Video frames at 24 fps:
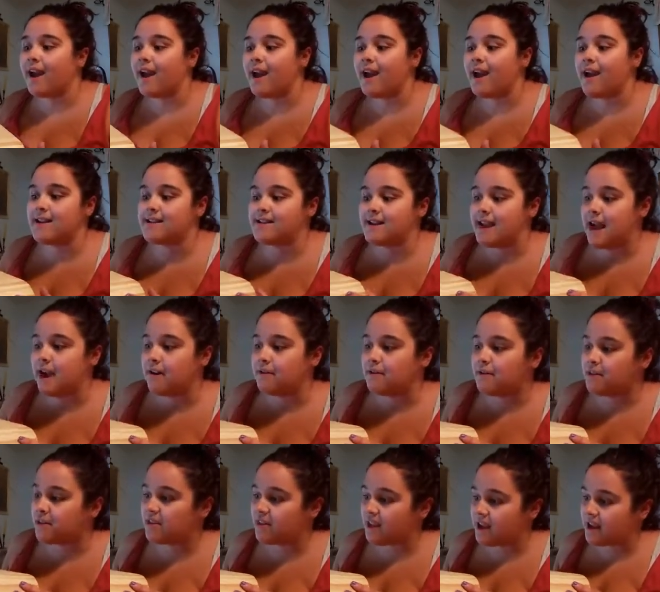And now
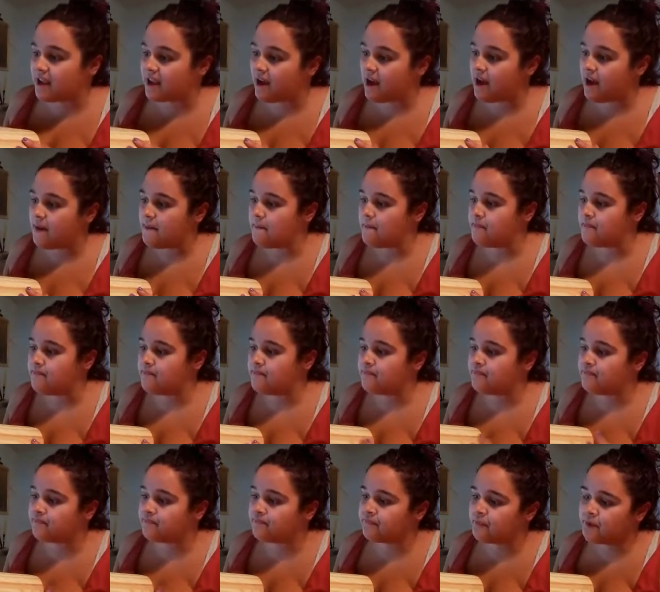it's like um,
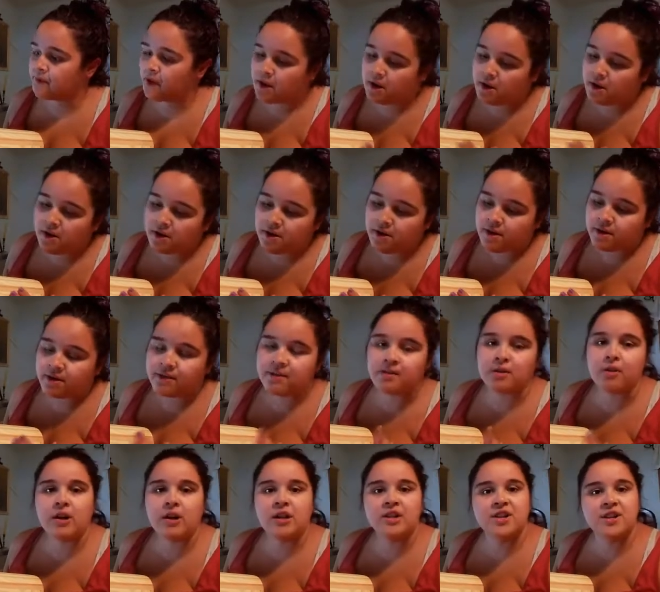
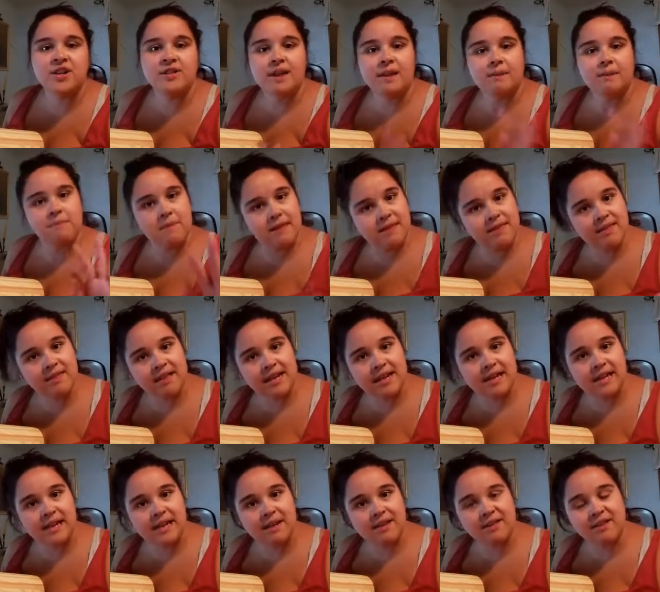storing just like
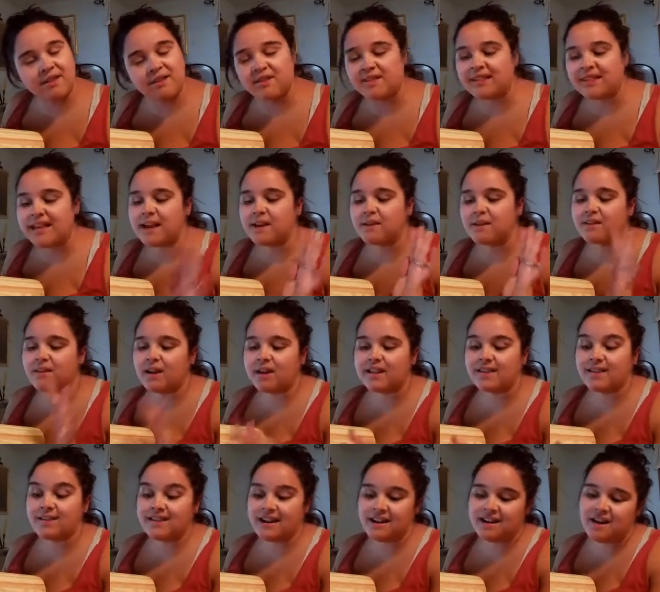miscellaneous little things. So
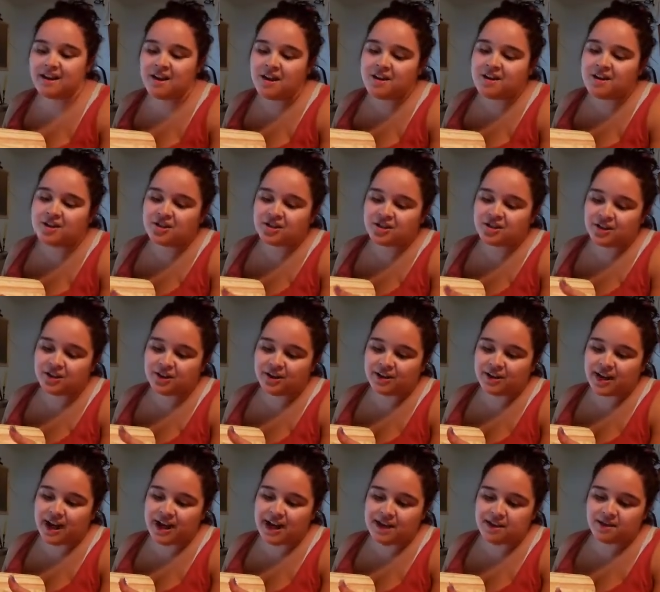I thought I'd show
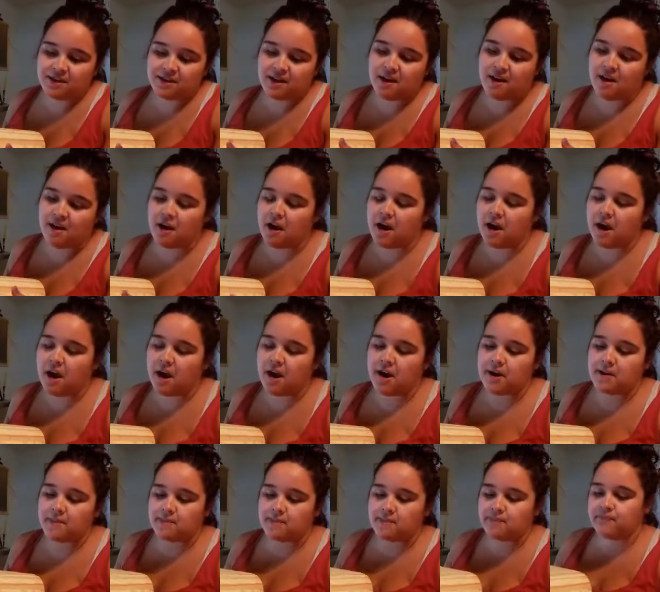you guys.
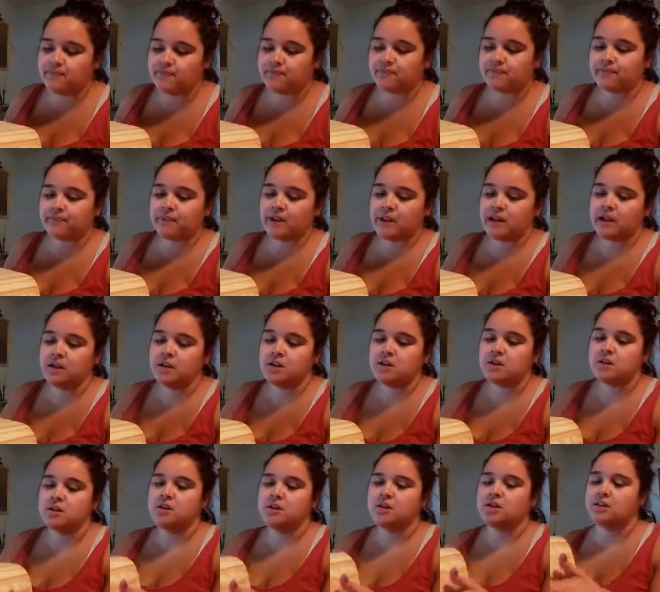Um,
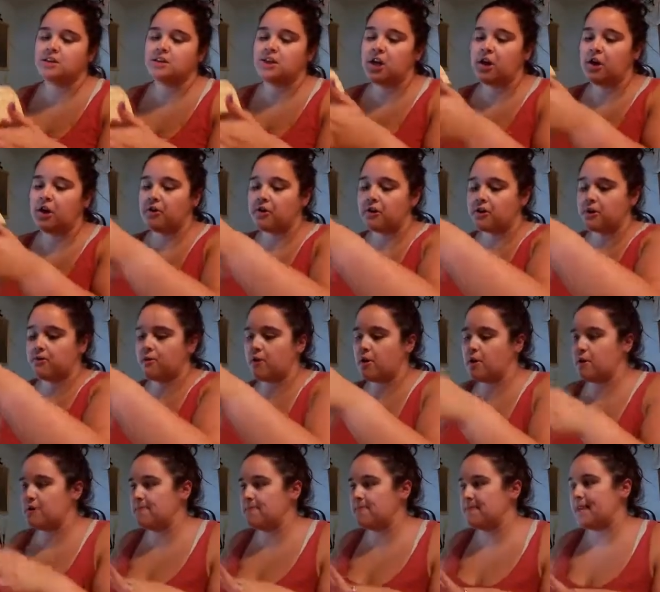so you
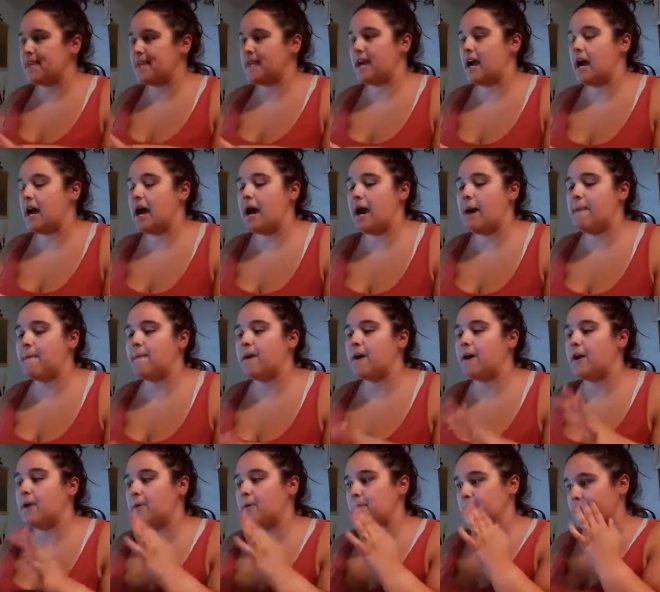open it up.
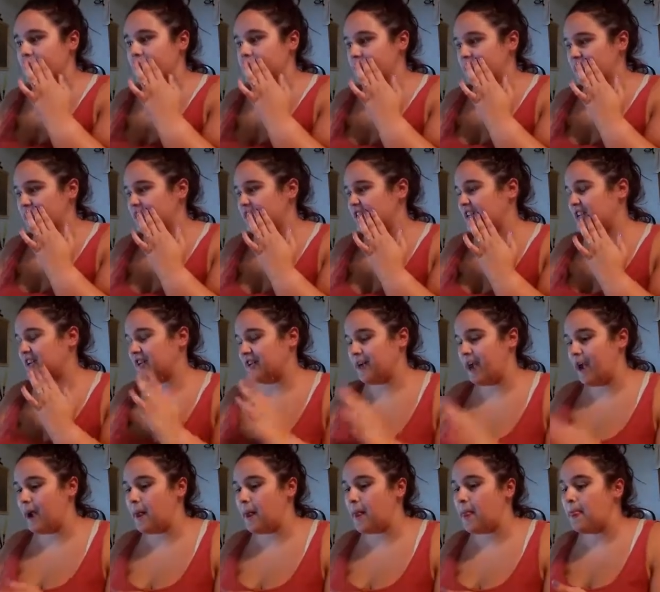Oh my gosh.
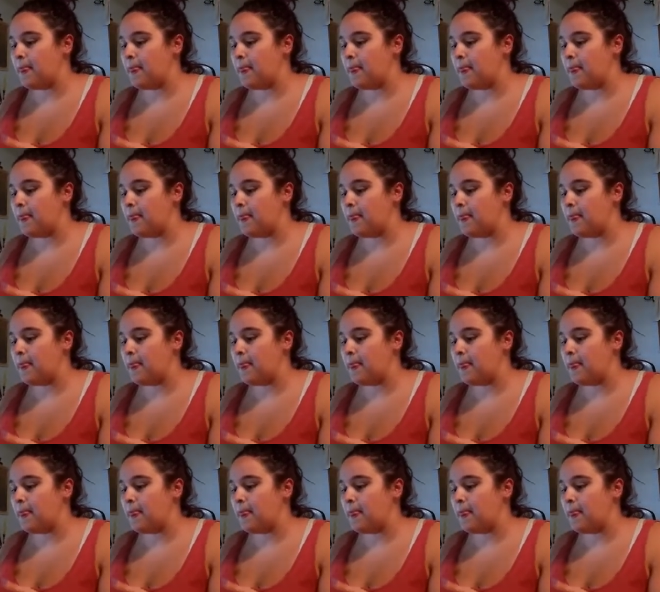Okay.